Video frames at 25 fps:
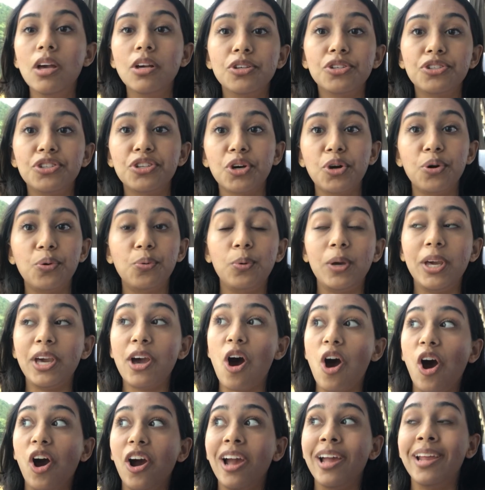so we
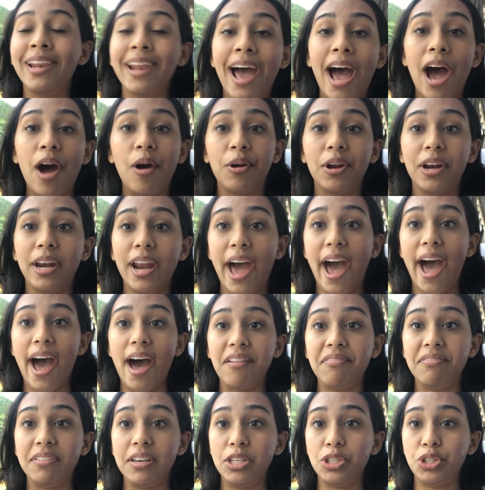are an hour and a
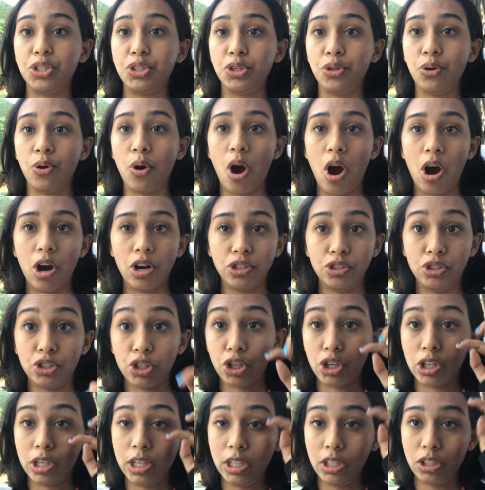half into our
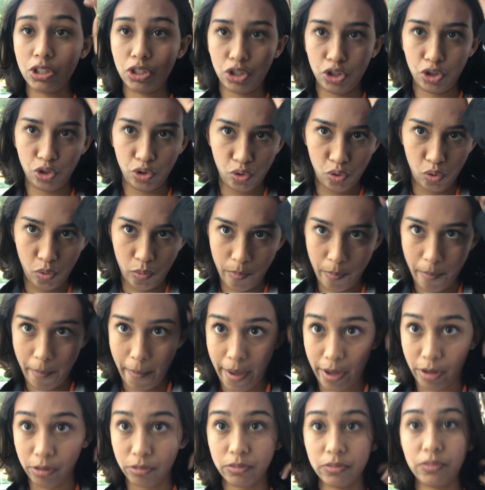journey to
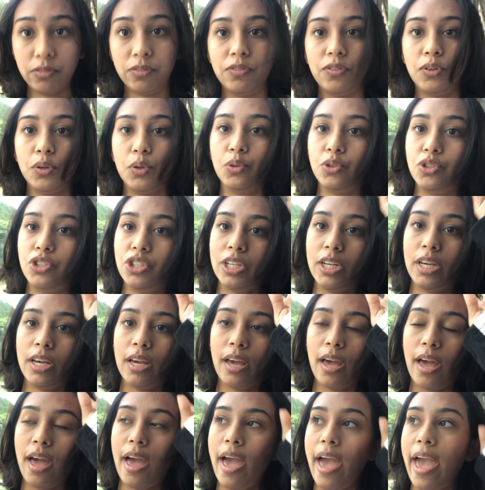Mount Fuji,
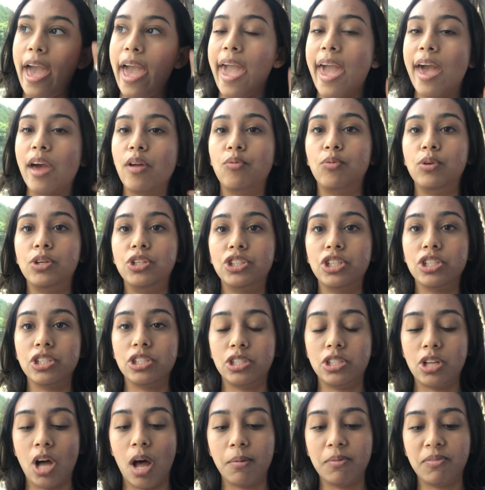and we
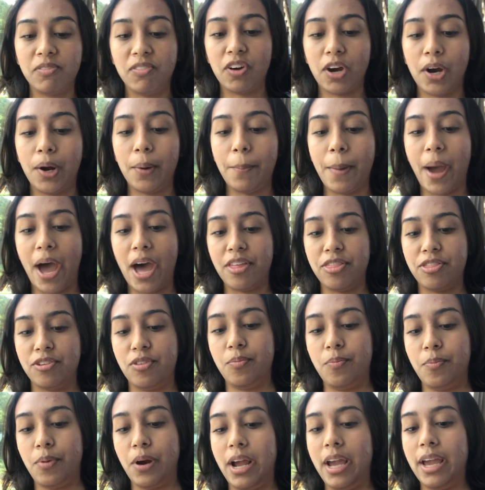just stopped for a
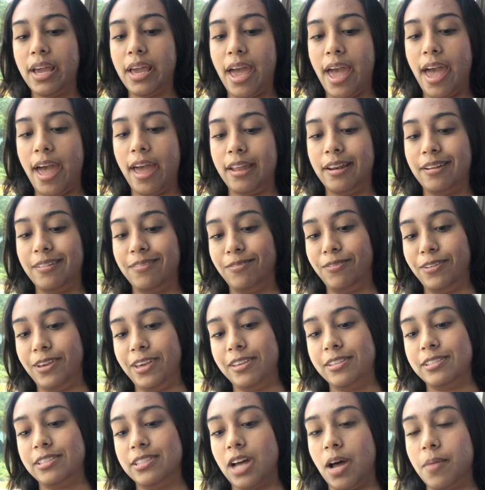bathroom break, and
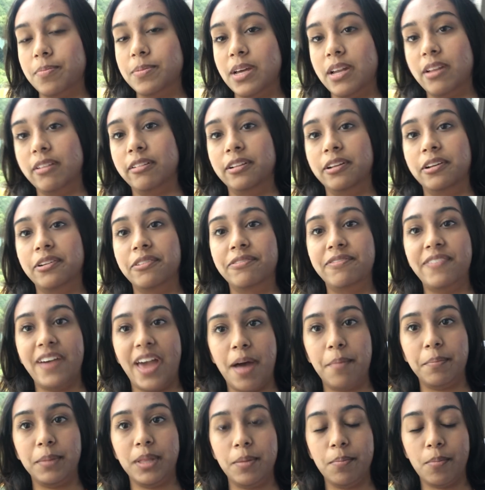we stopped at a little
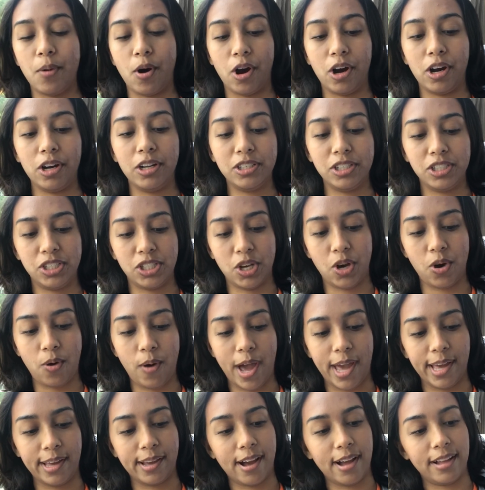FamilyMart. So
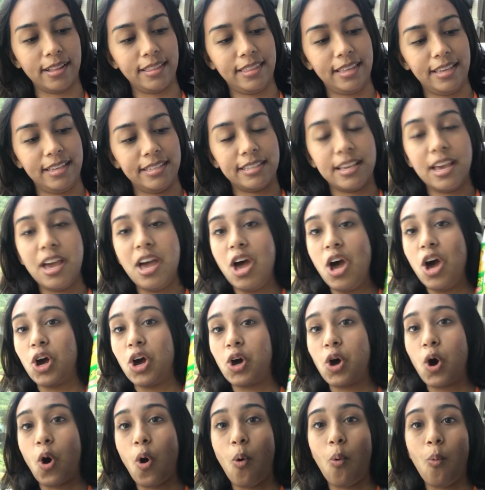I got these
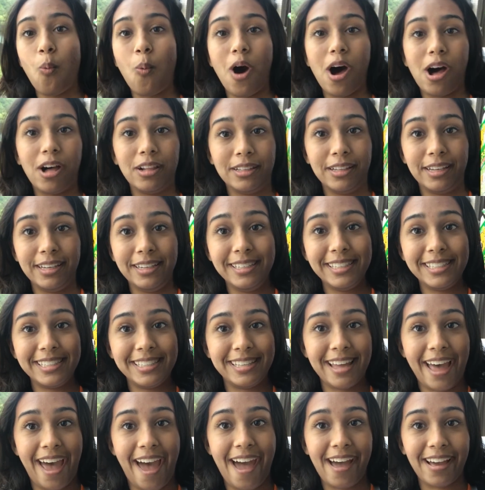koala
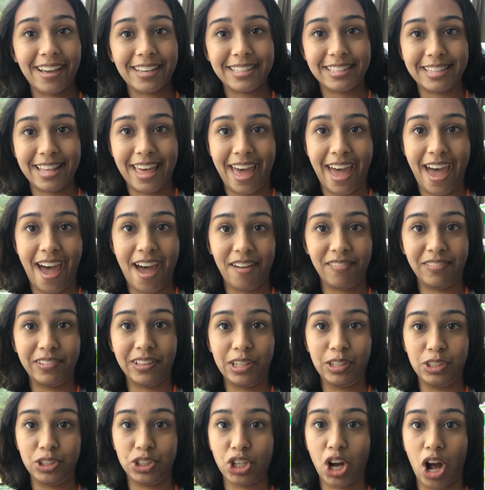snacks that have a
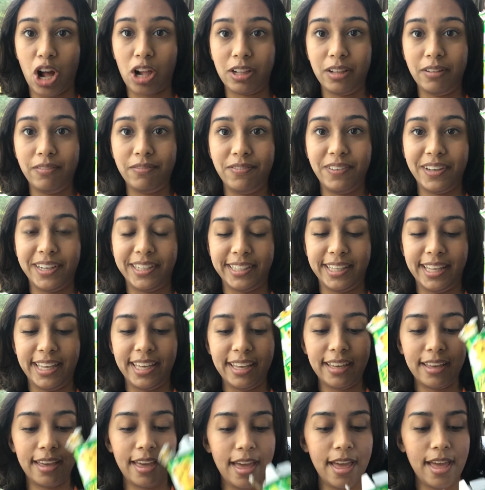little chocolate
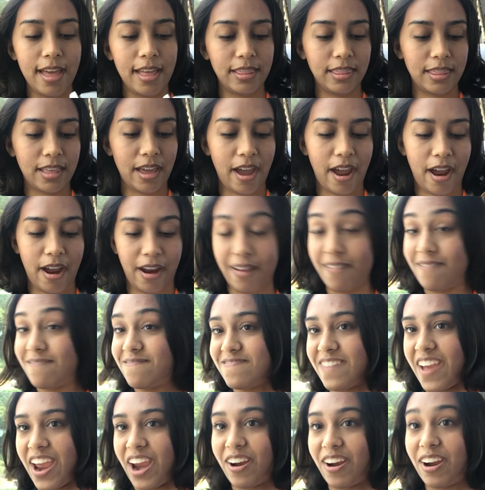filling. They're
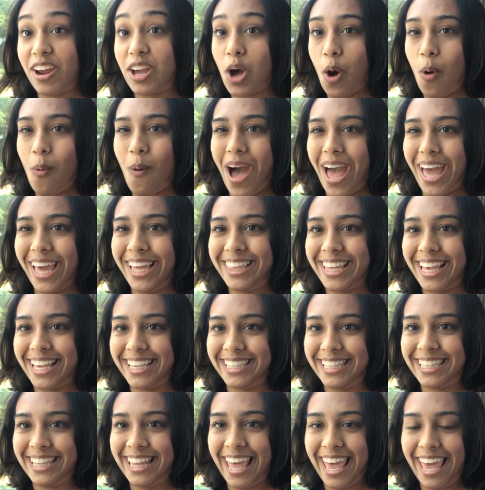very kawaii,
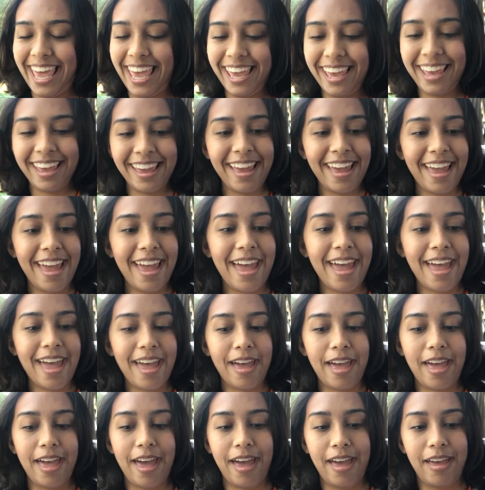that's ne.
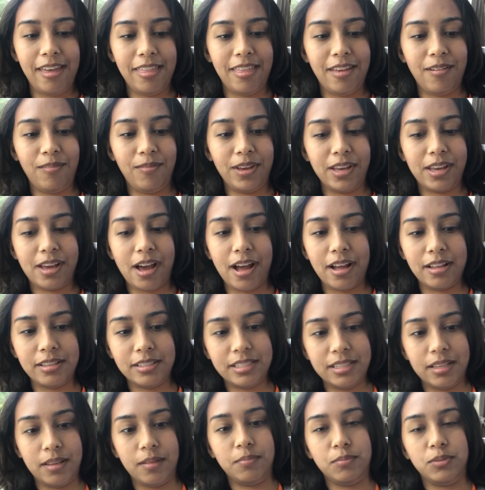And then we got
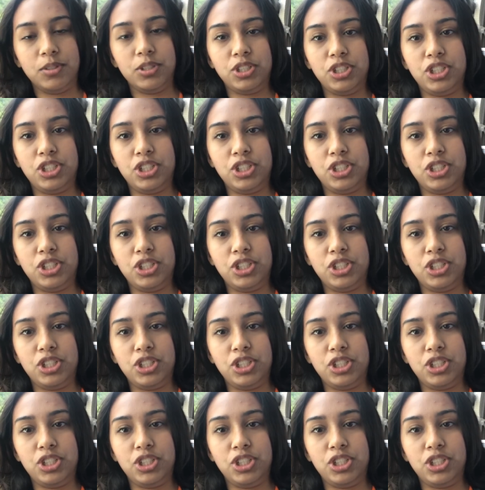some